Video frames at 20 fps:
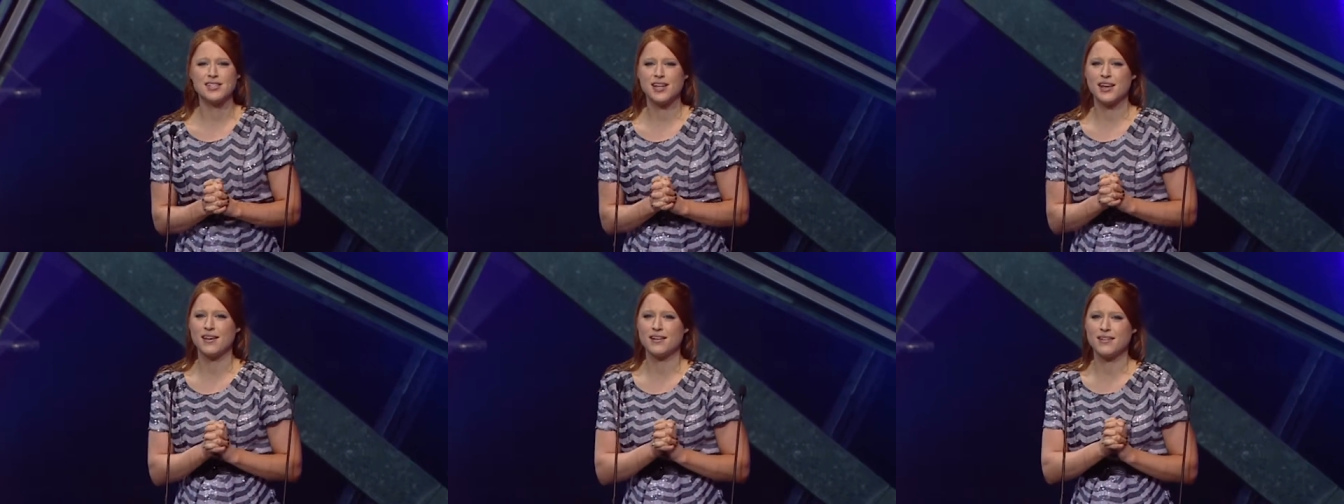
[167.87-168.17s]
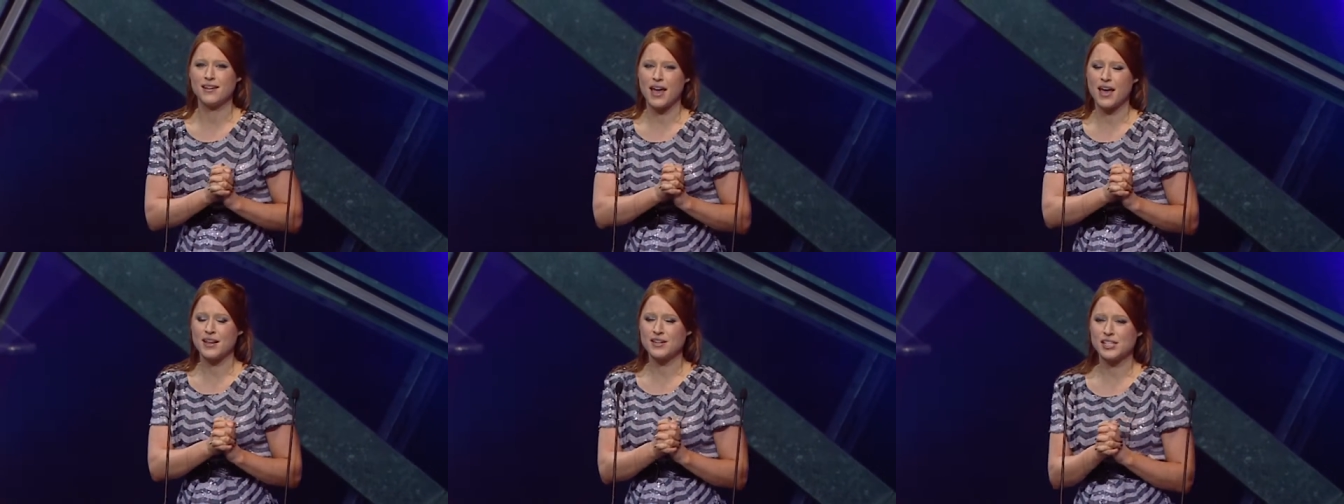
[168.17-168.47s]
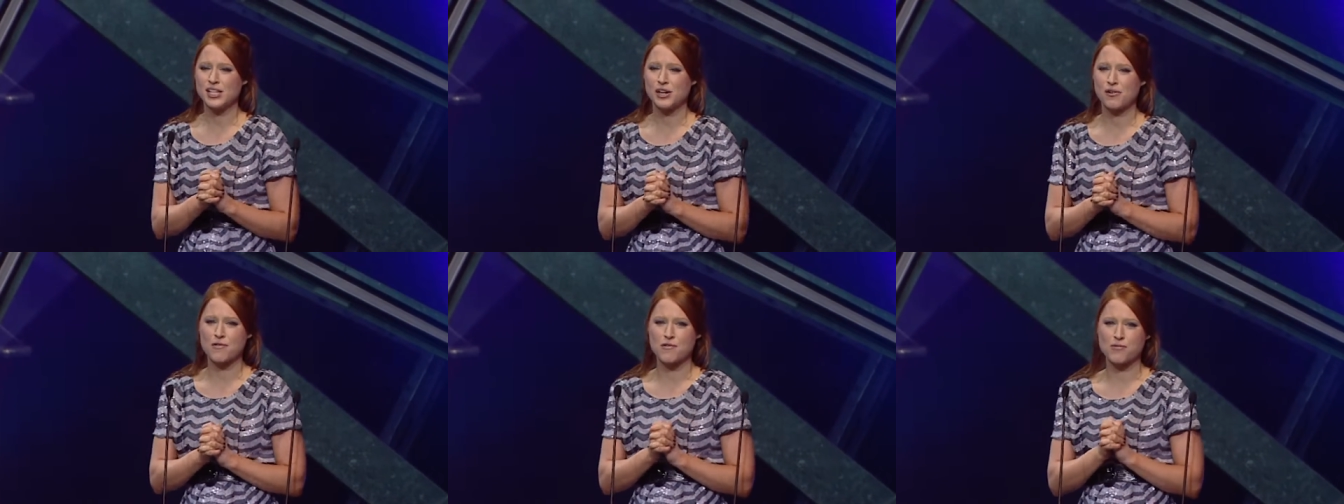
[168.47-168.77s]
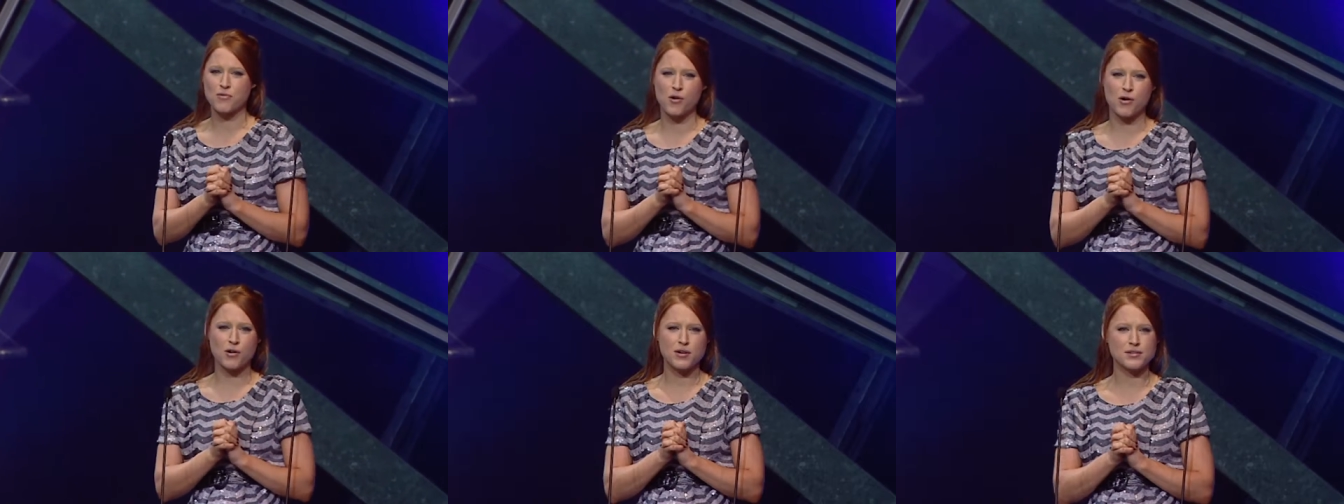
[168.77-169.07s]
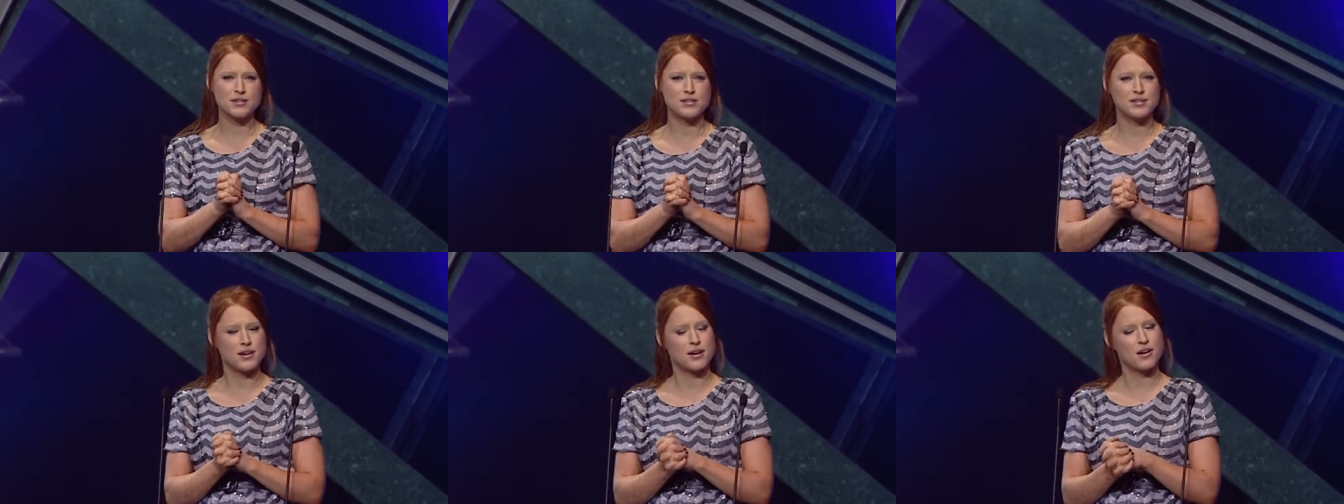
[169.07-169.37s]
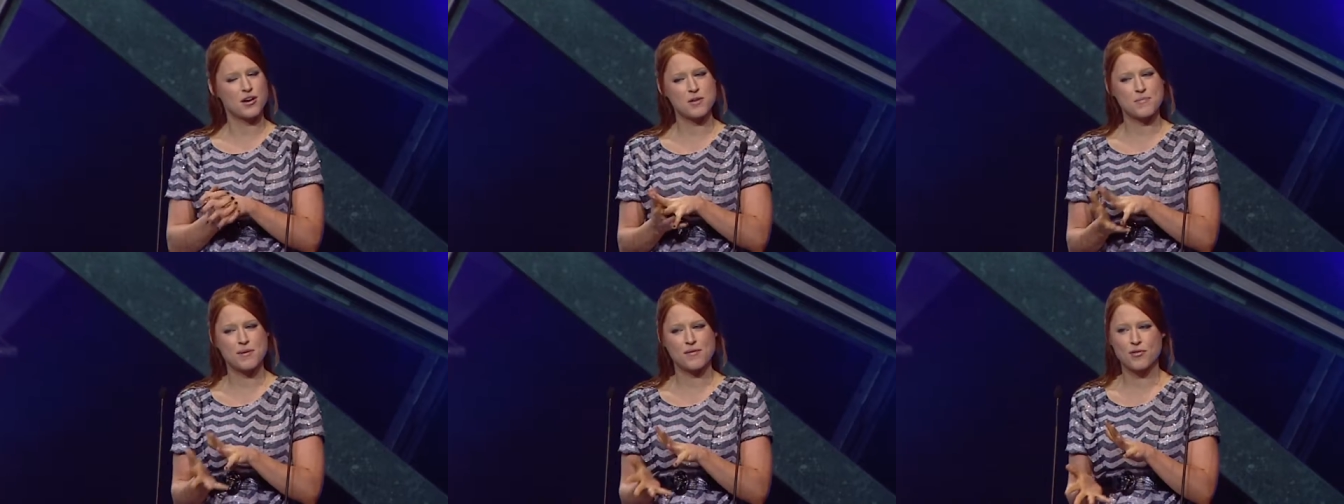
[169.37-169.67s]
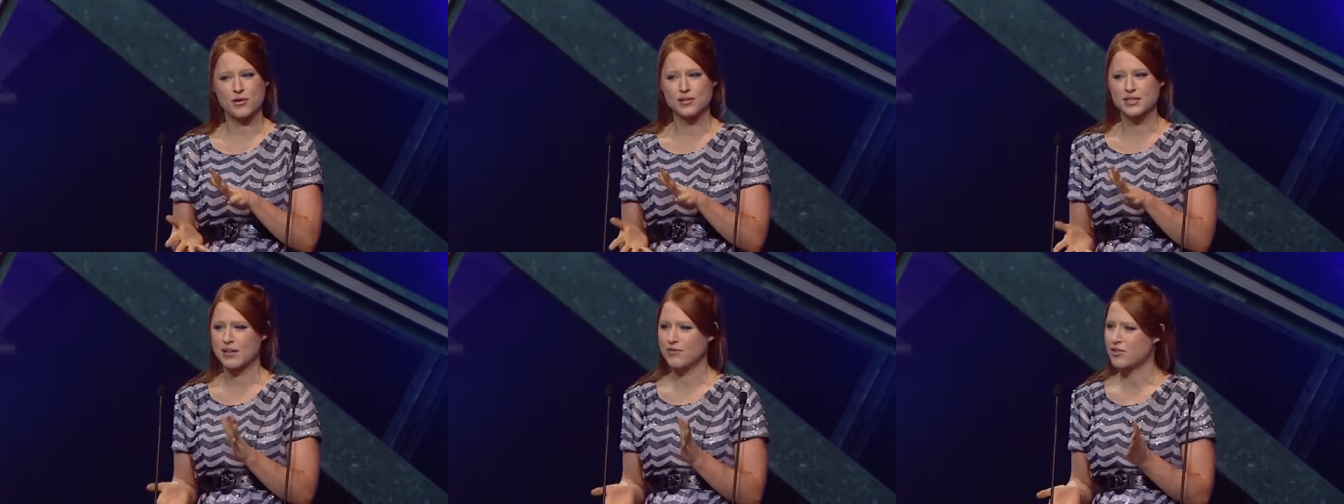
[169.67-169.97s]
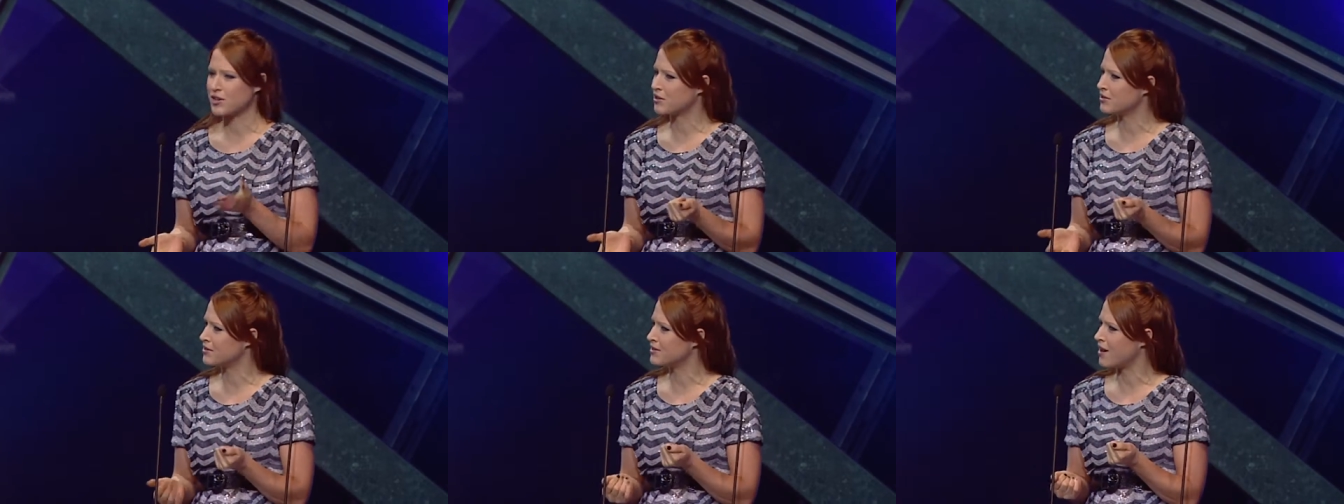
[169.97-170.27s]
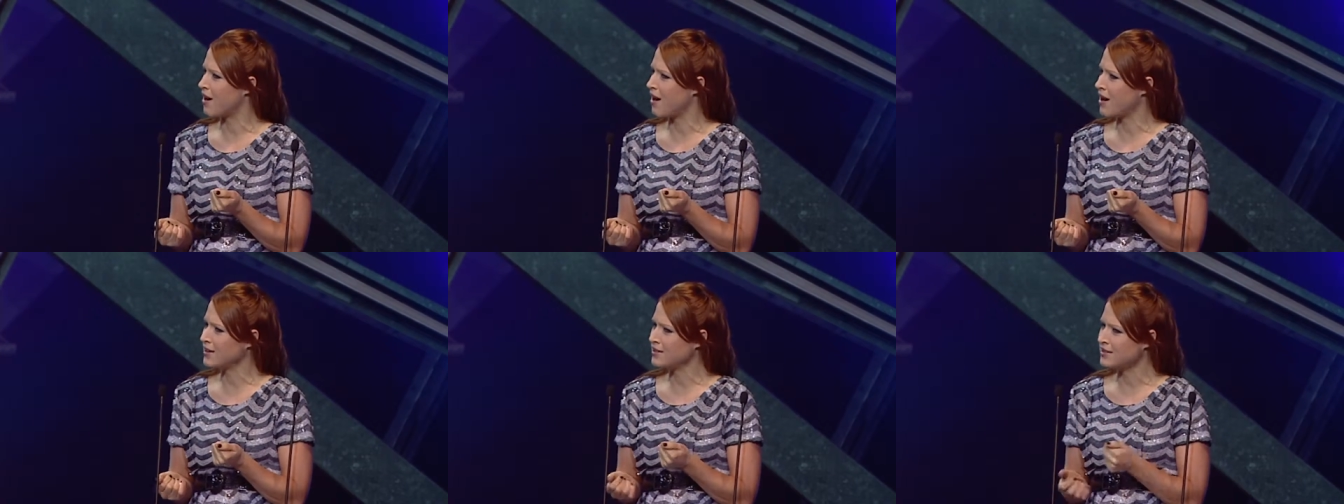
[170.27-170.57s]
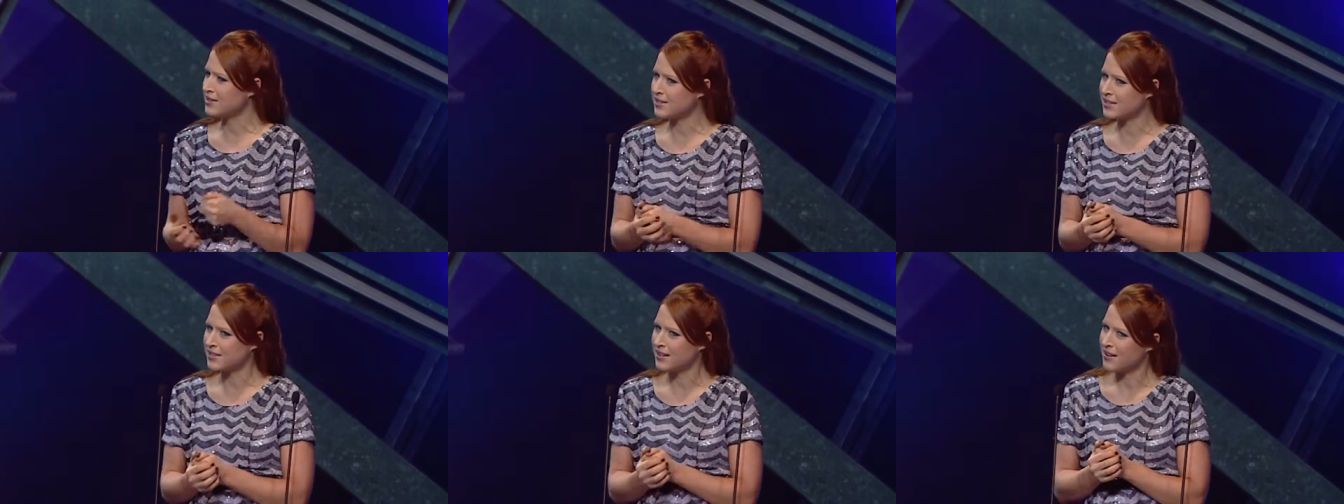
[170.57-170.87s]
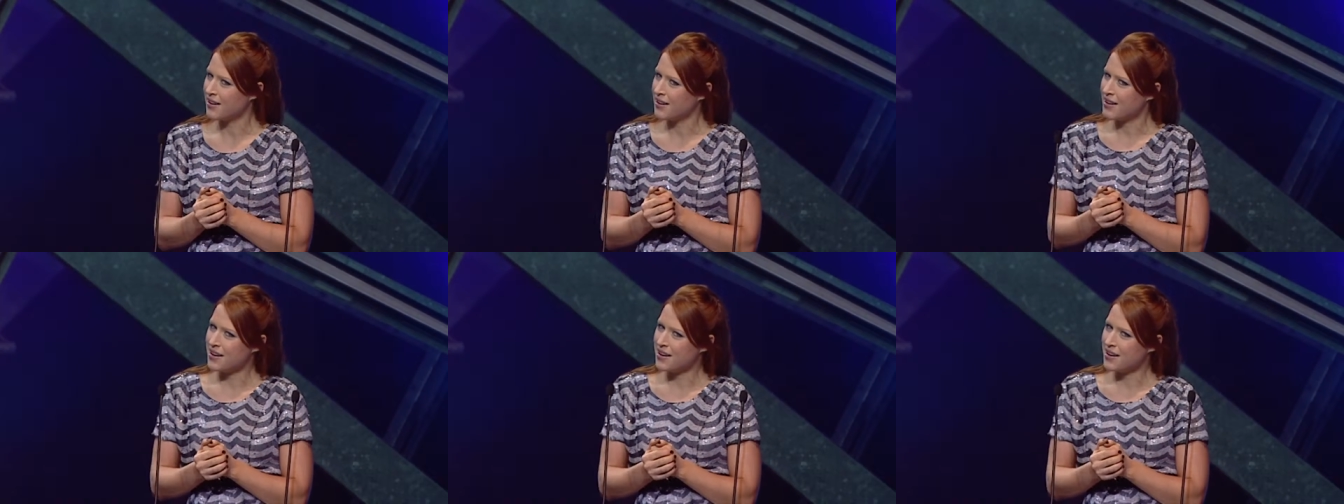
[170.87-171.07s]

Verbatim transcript: ten Antenna Awards. I hope everyone's having a good night.